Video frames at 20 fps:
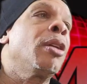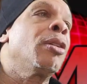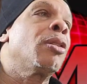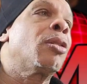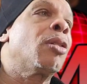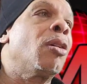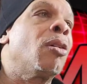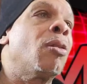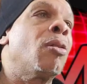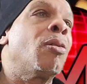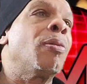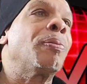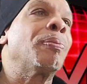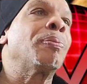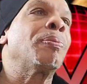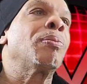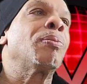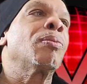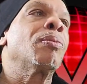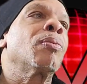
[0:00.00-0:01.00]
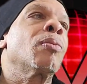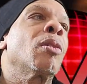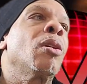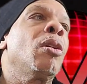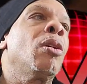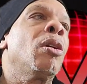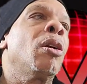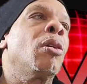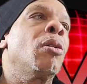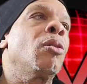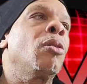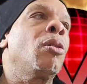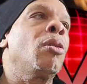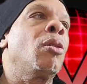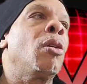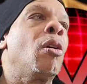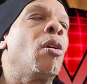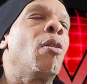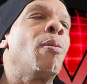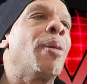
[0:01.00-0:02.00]
So, you know, you
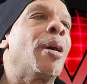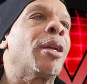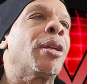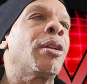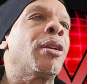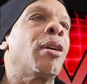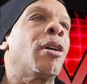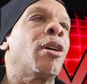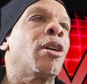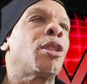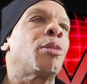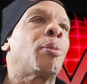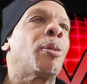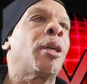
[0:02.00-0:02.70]
know about Emerge,